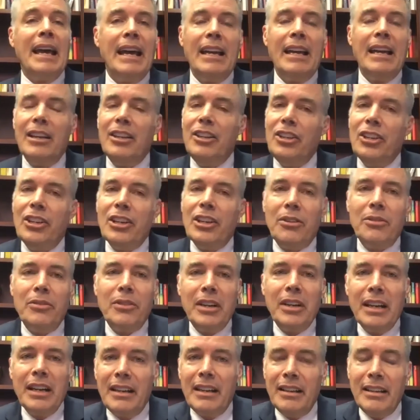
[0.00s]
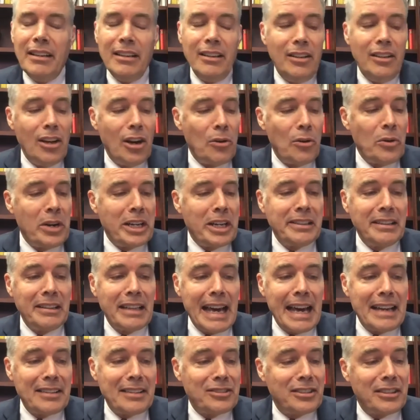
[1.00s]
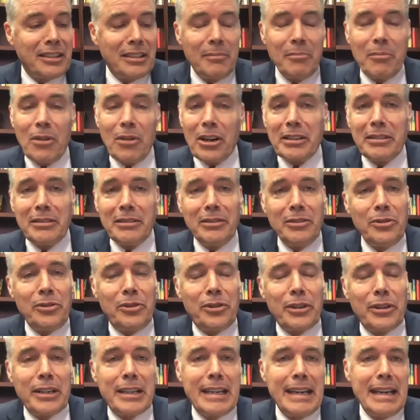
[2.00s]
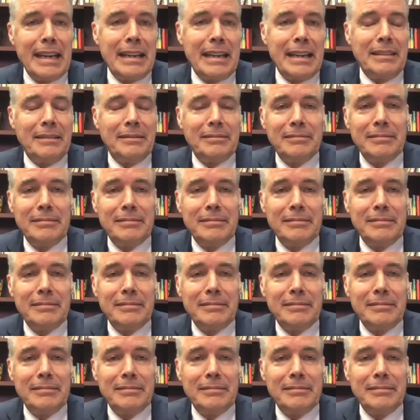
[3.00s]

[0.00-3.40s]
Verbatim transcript: you know, no one less than Martin Luther King,